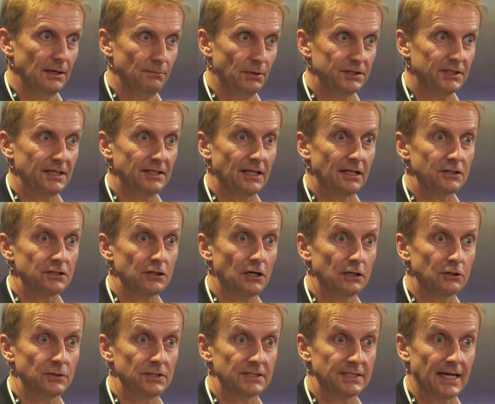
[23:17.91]
but that they'll
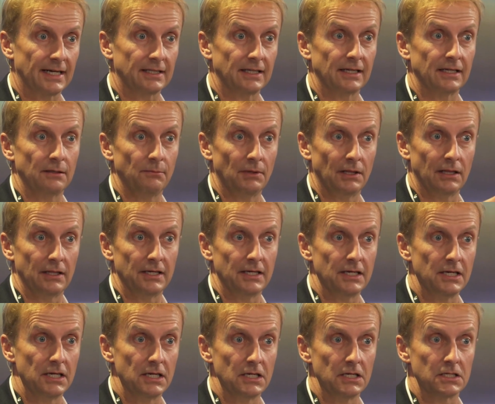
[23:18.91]
start transacting in the Middle
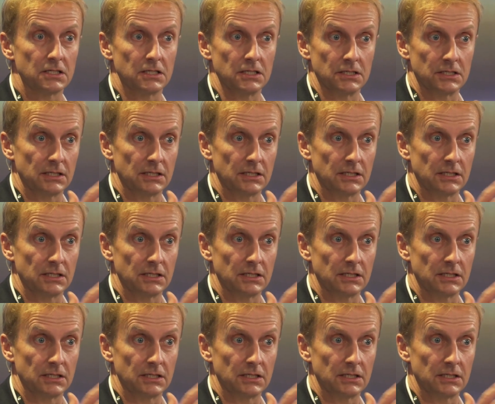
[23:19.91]
East,